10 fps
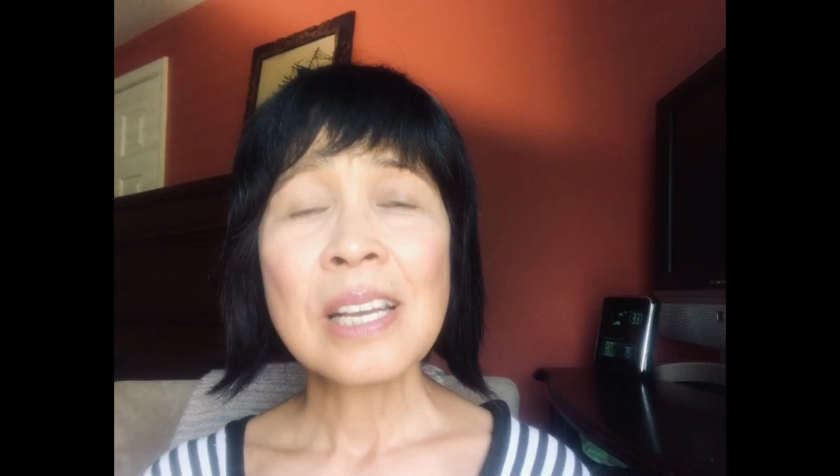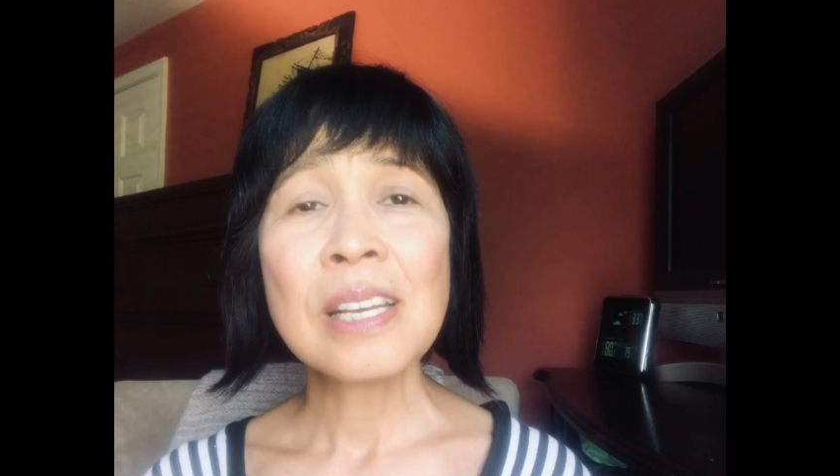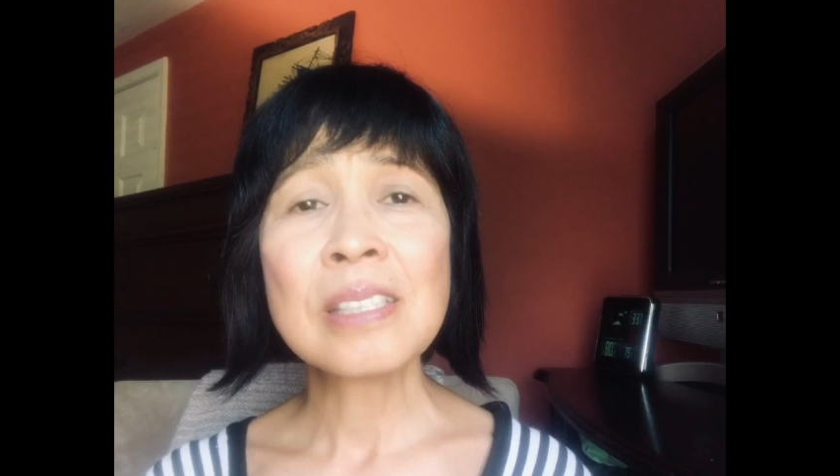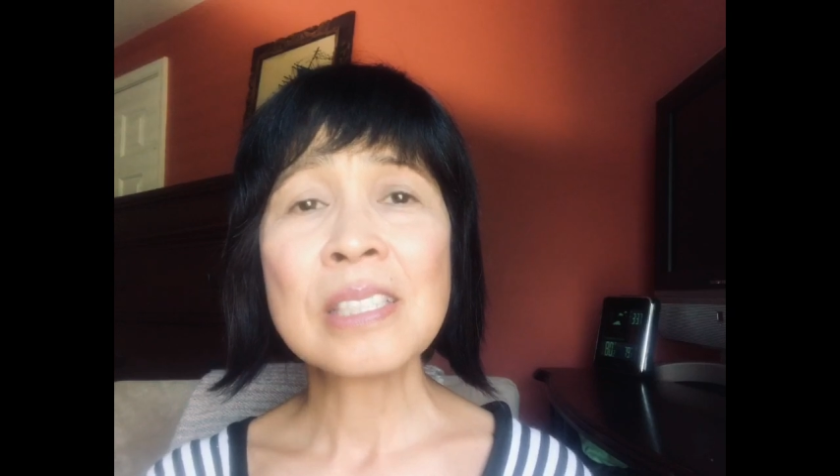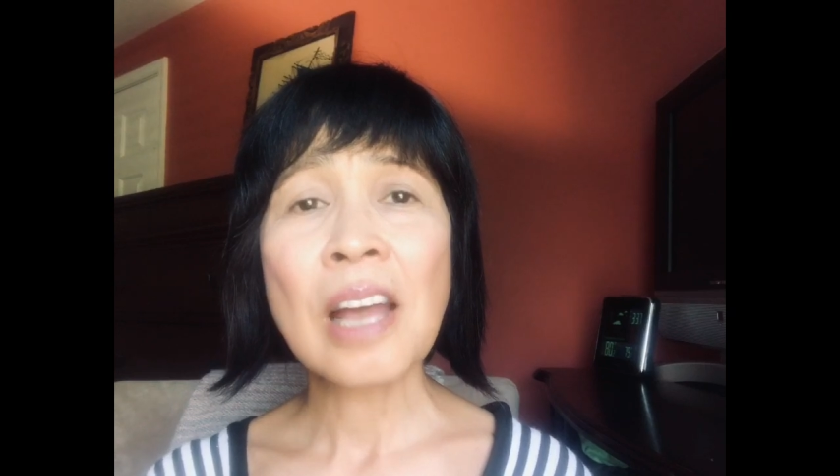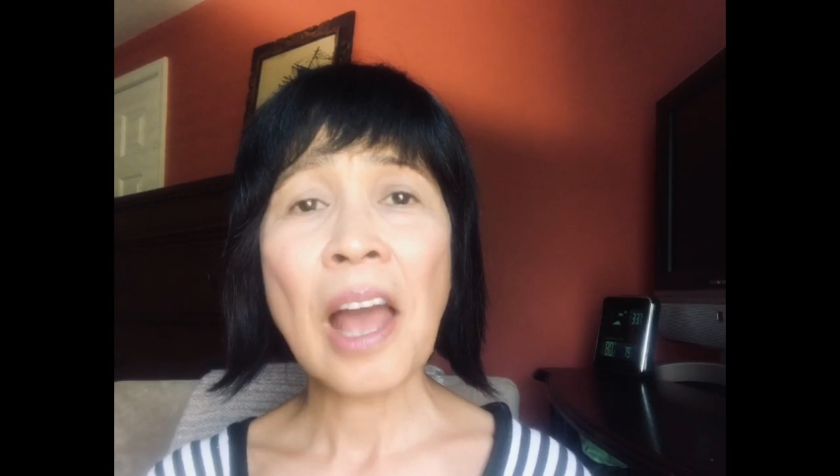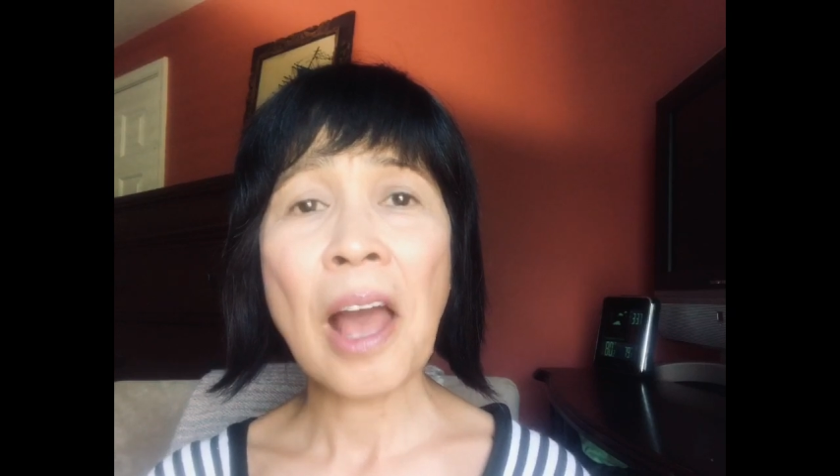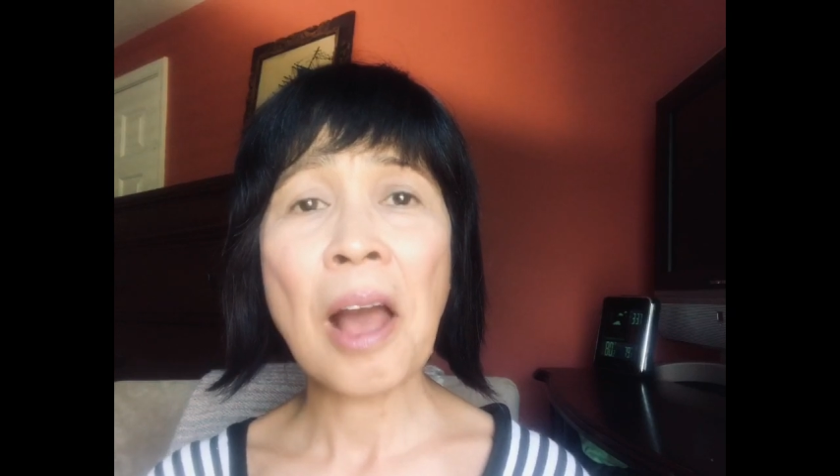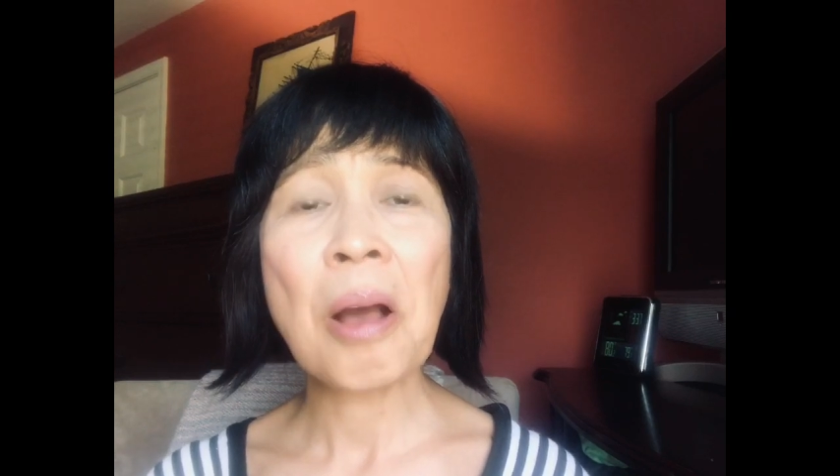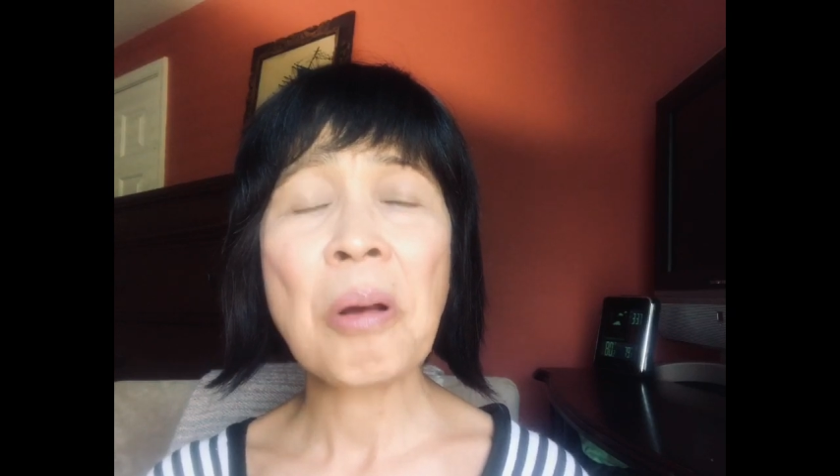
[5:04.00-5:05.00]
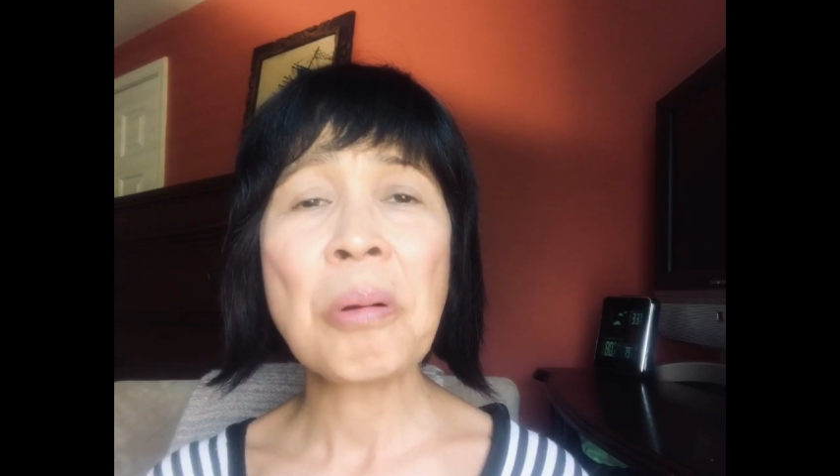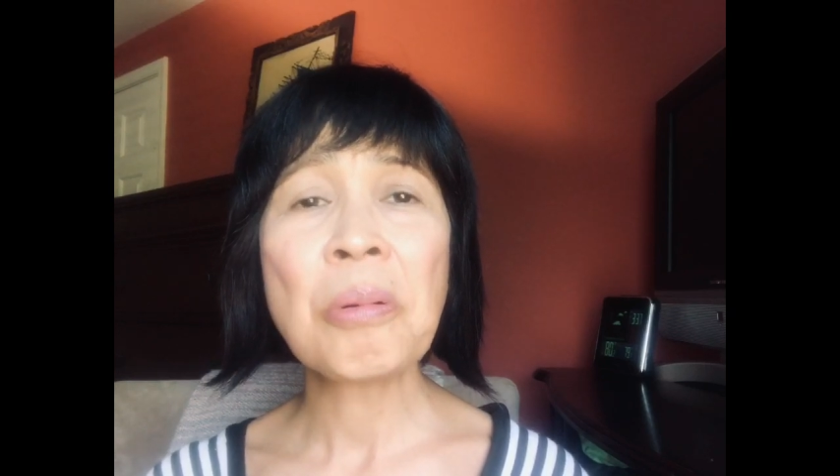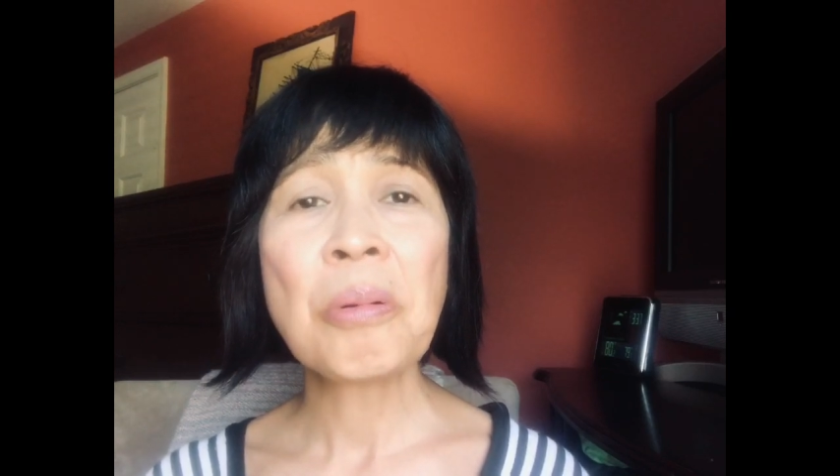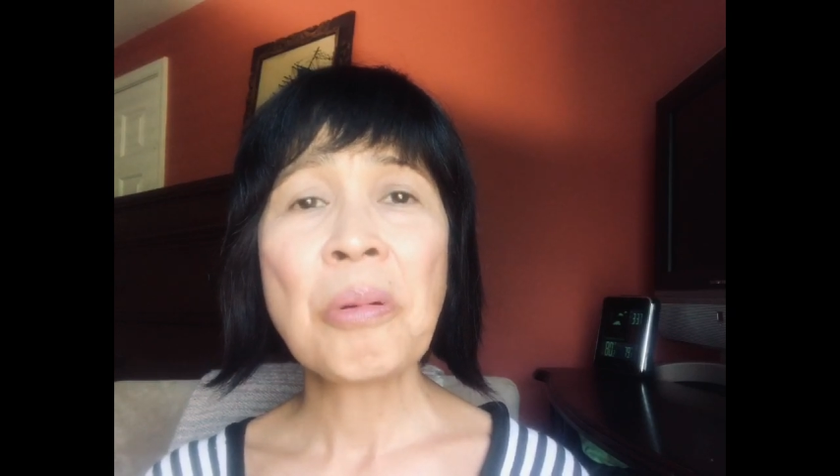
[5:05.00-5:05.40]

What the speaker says: It's how